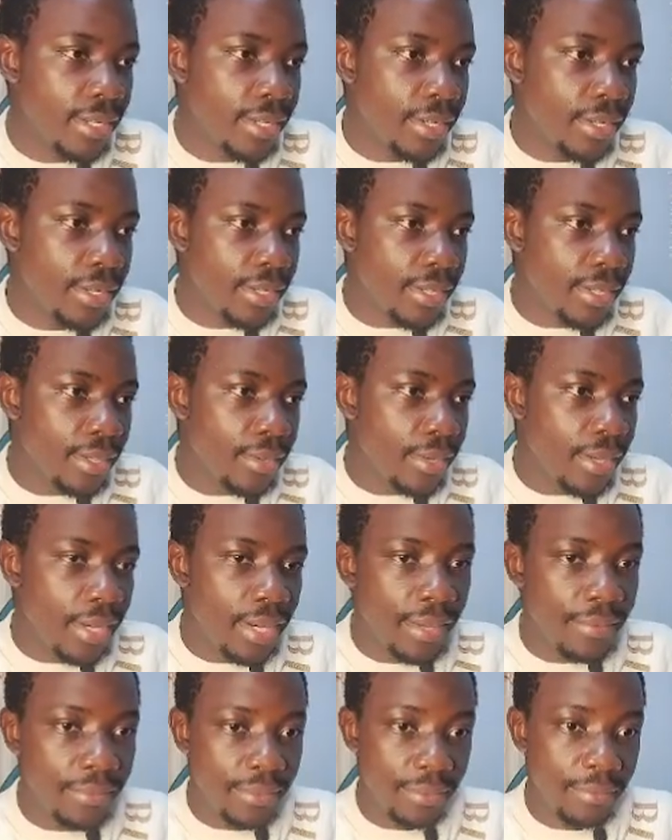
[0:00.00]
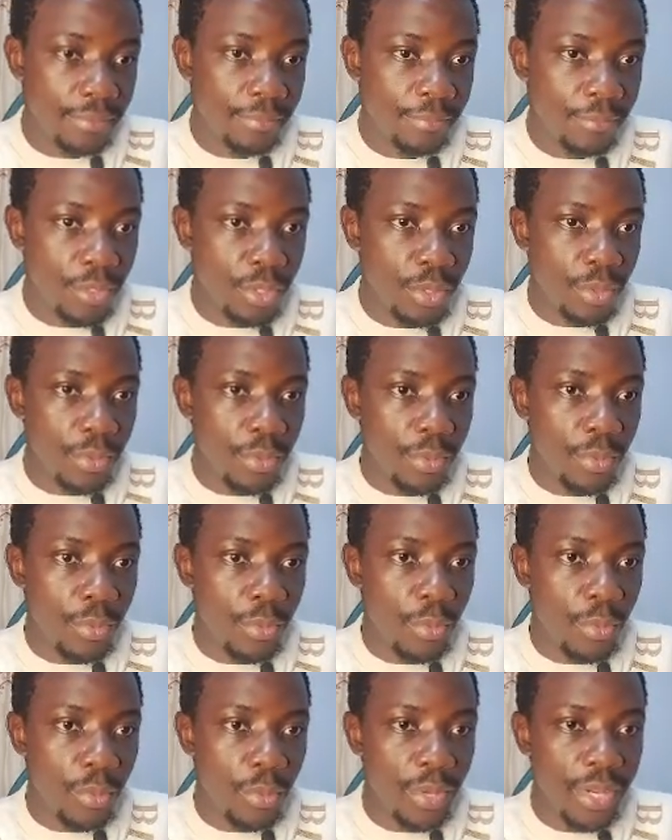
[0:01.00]
11. So we
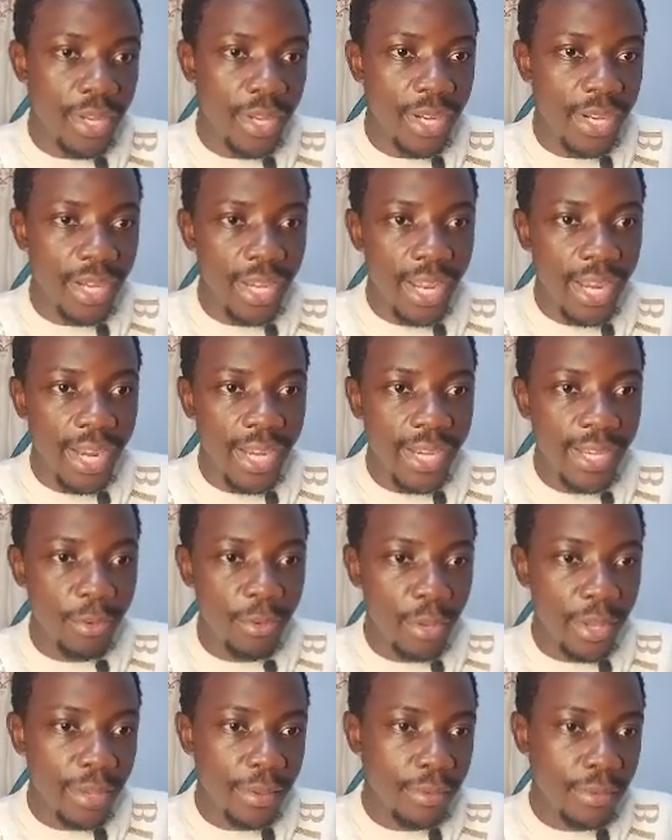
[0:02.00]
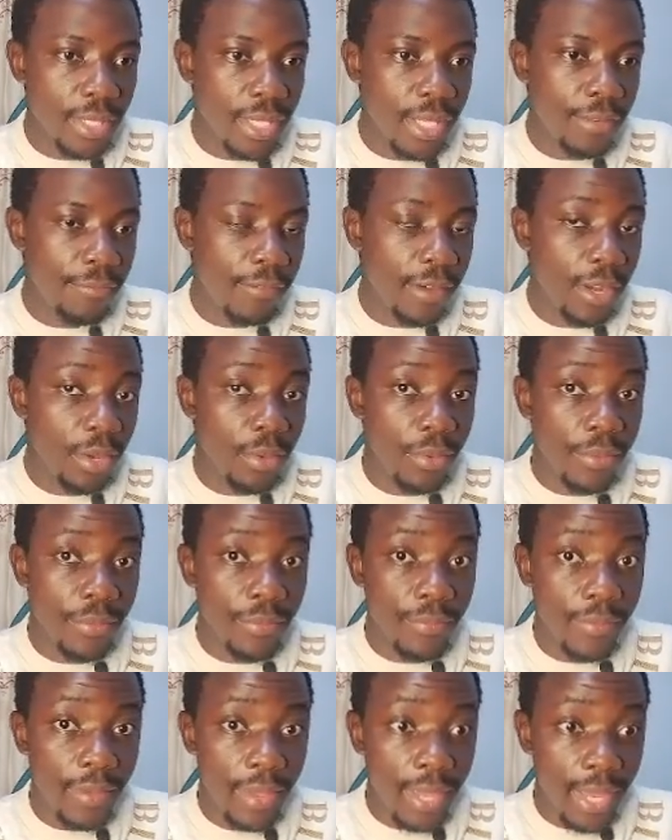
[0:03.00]
said value
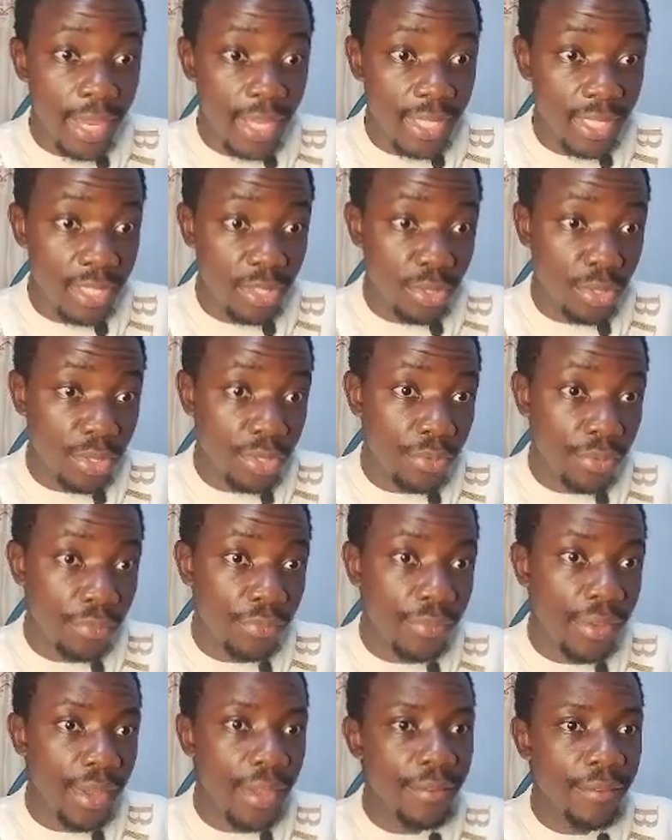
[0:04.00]
x is equals to 5